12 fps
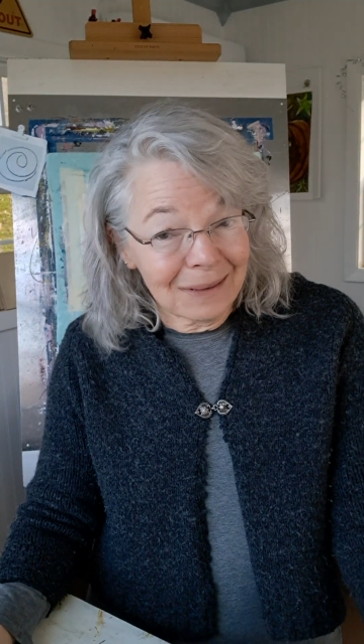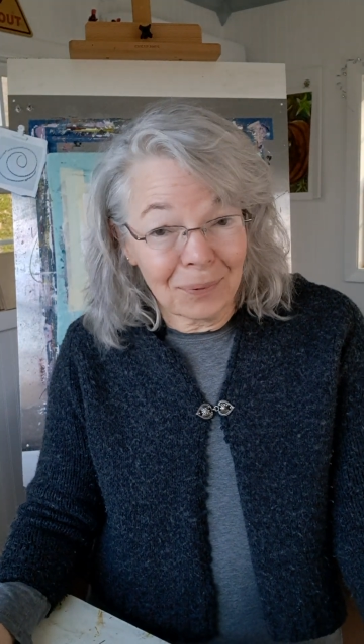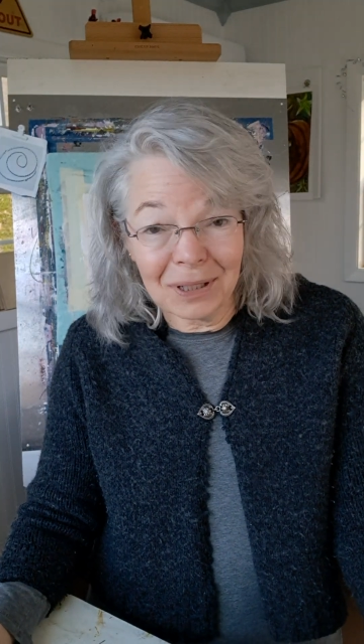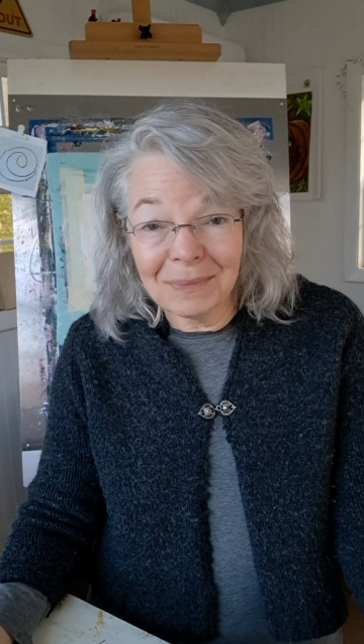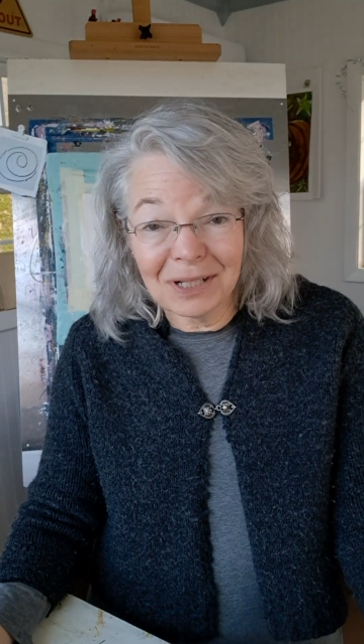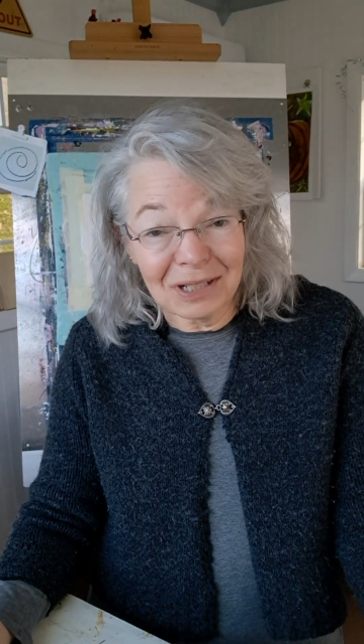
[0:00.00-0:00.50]

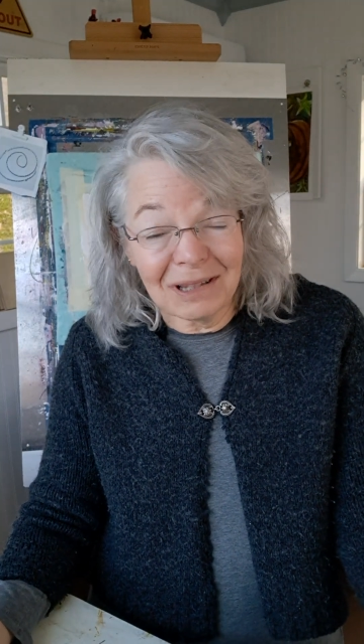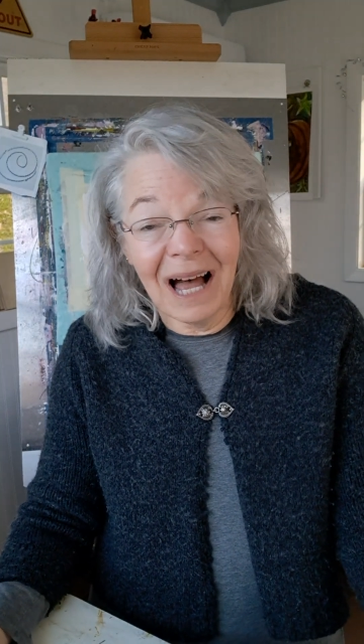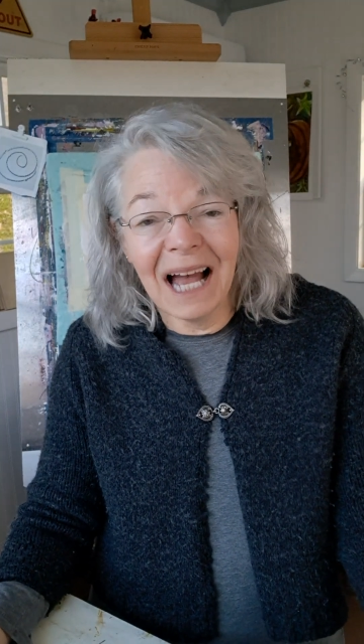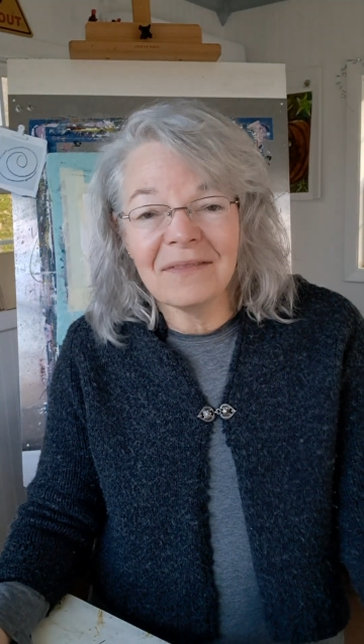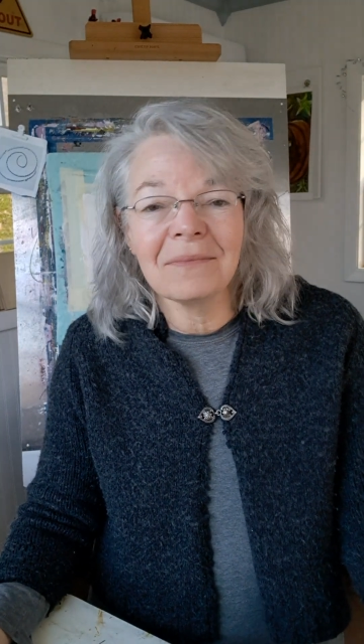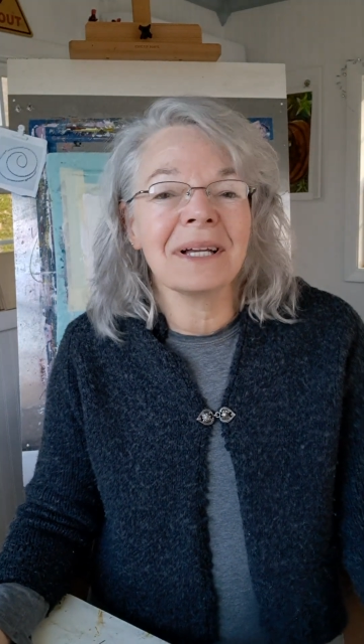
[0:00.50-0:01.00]
pretty much
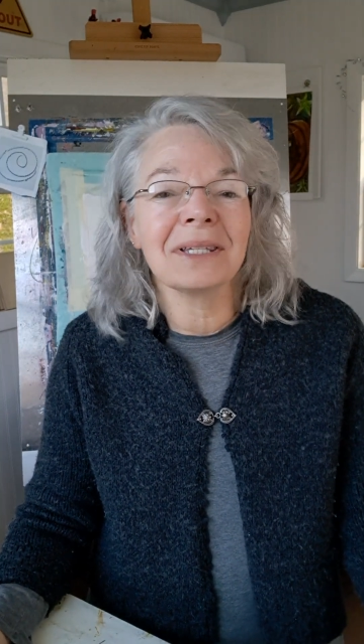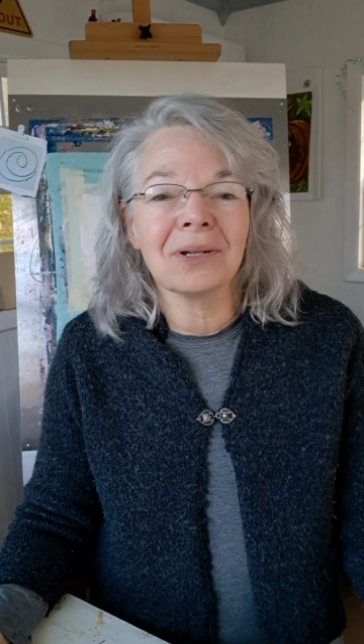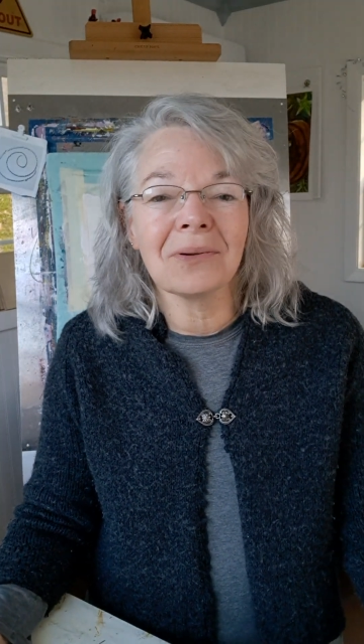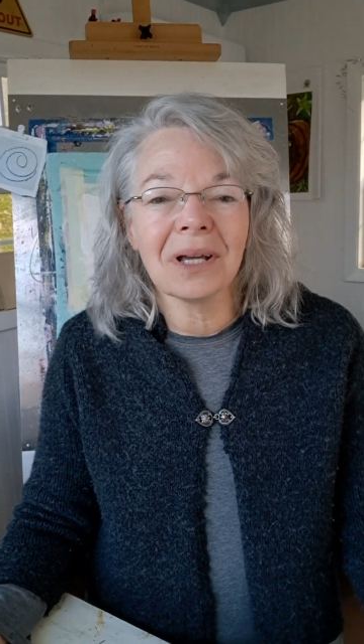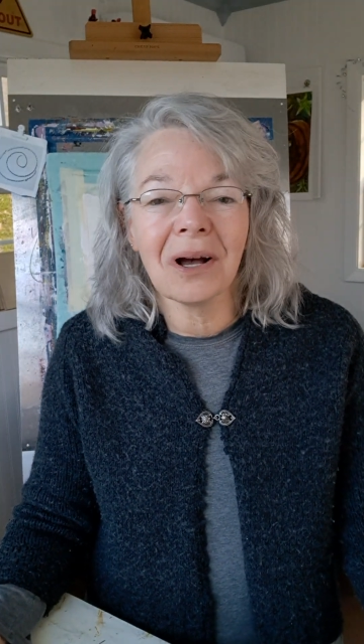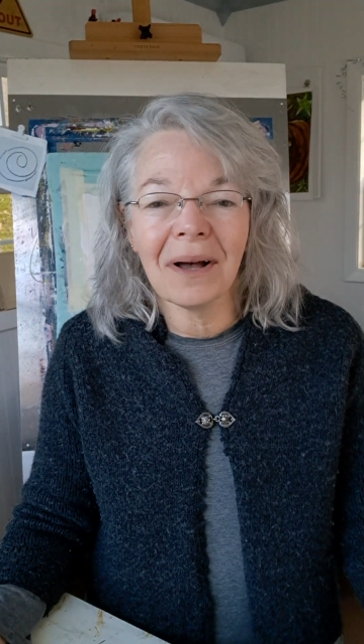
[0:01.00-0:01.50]
live in my
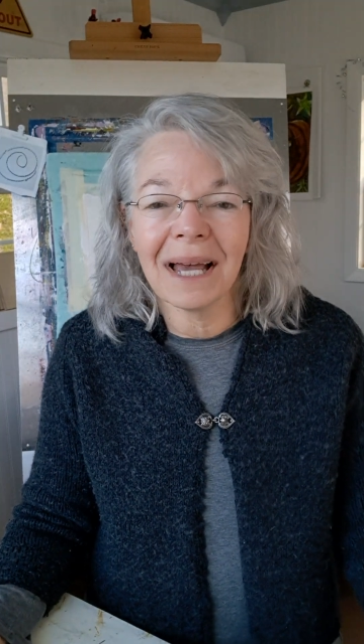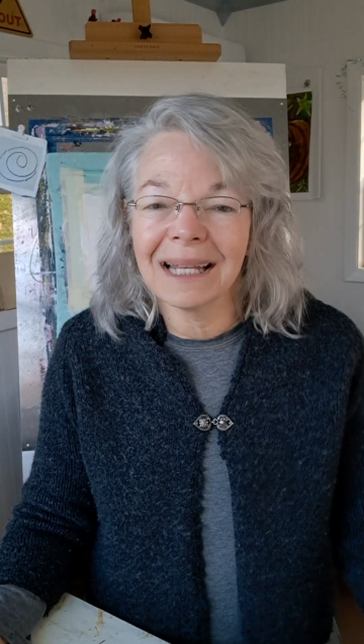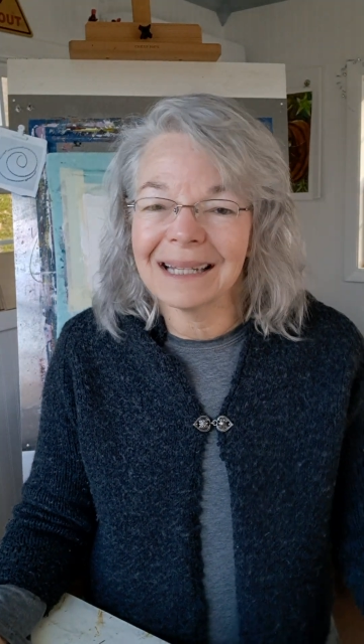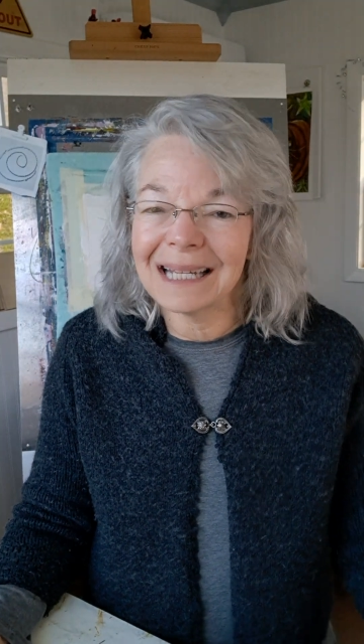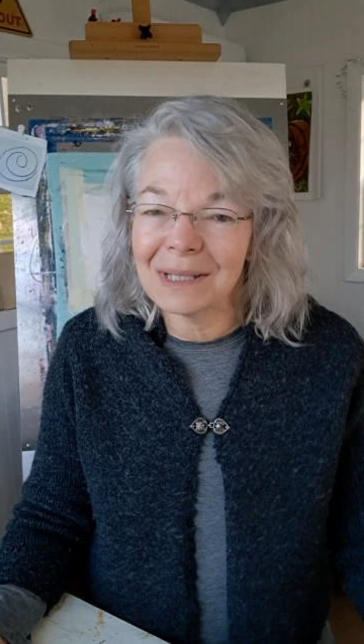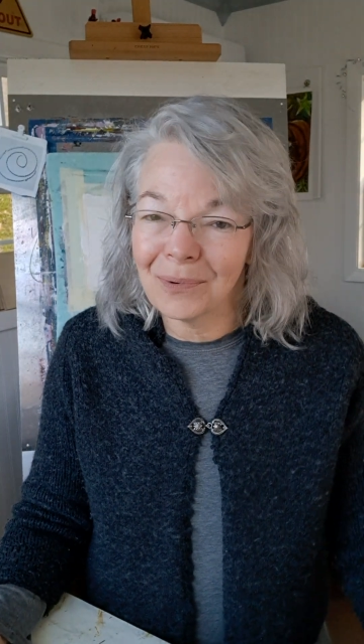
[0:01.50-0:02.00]
studio
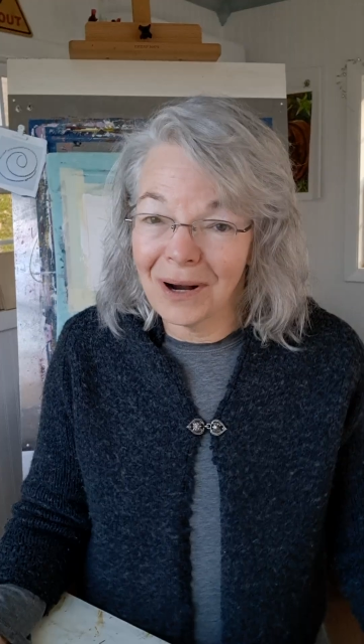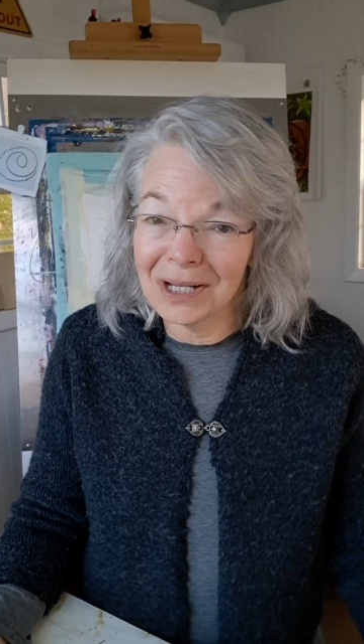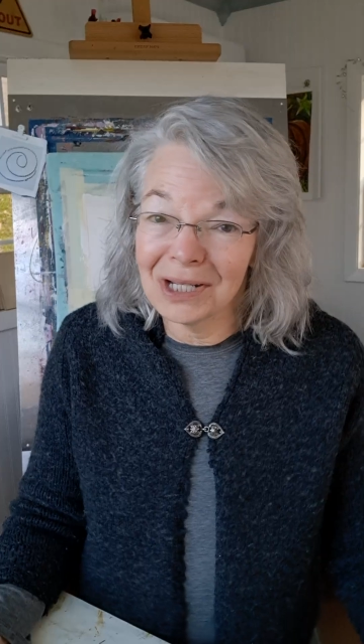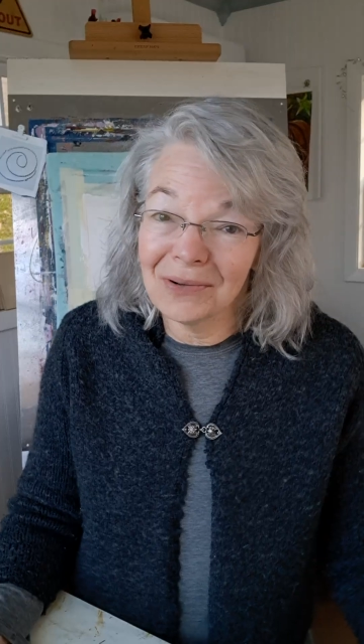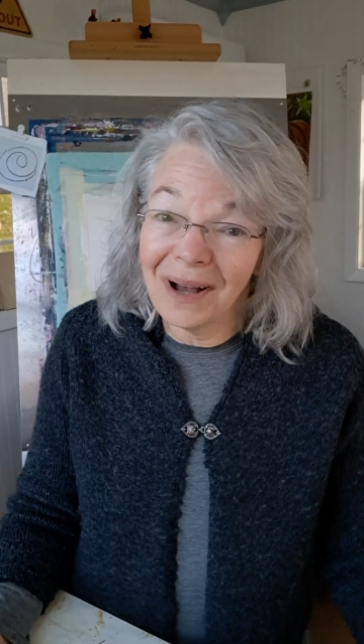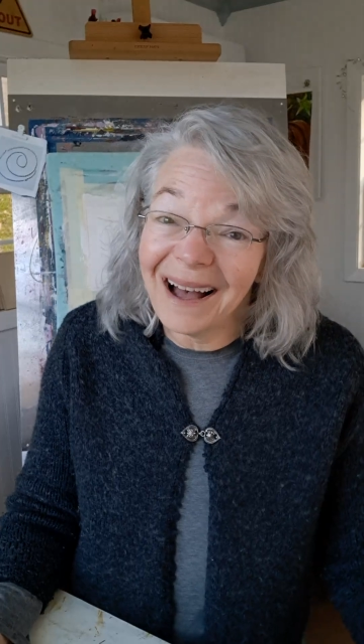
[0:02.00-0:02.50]
and it's brought
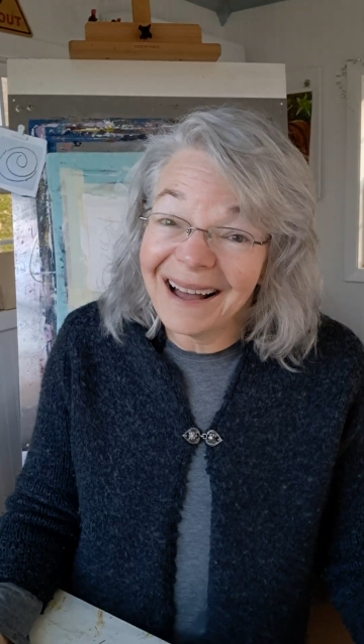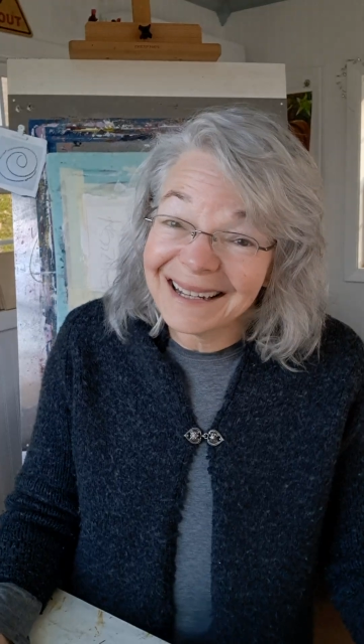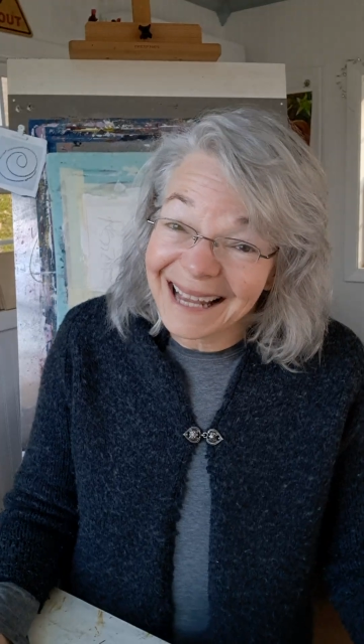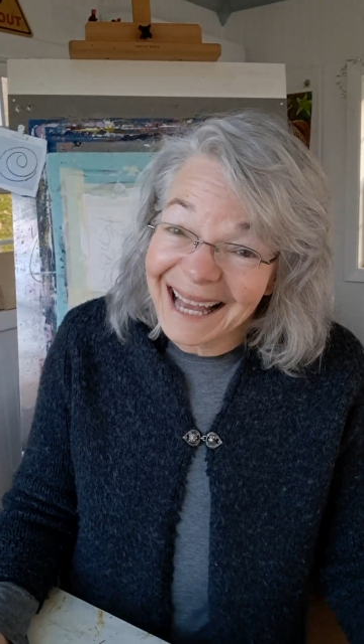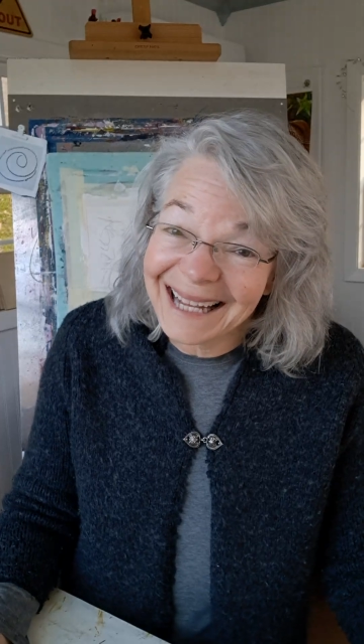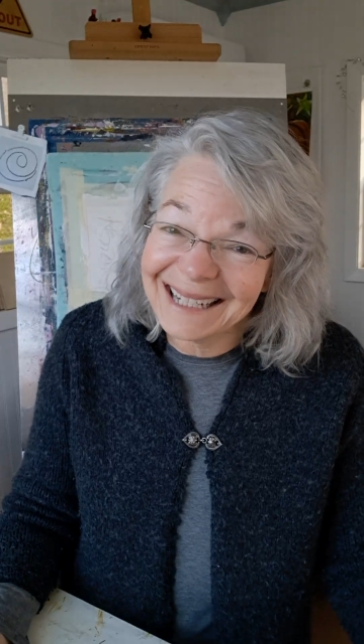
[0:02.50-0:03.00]
to you
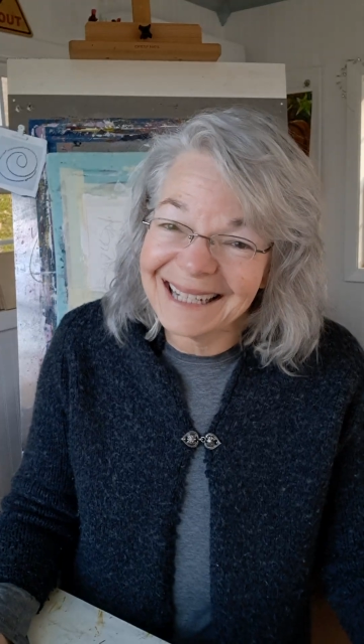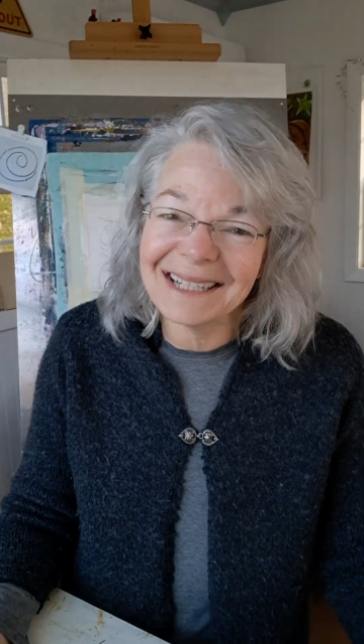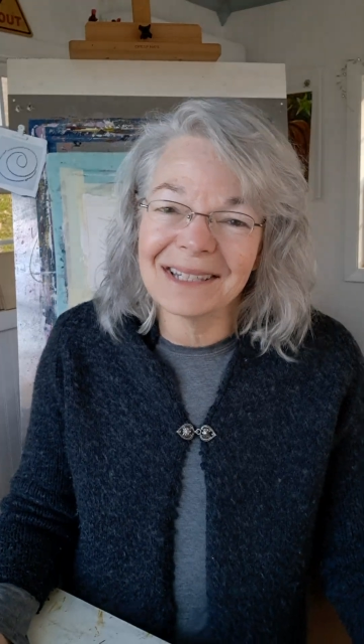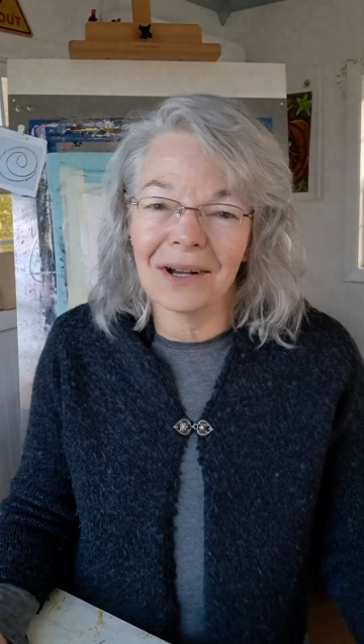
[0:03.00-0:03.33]
unedited,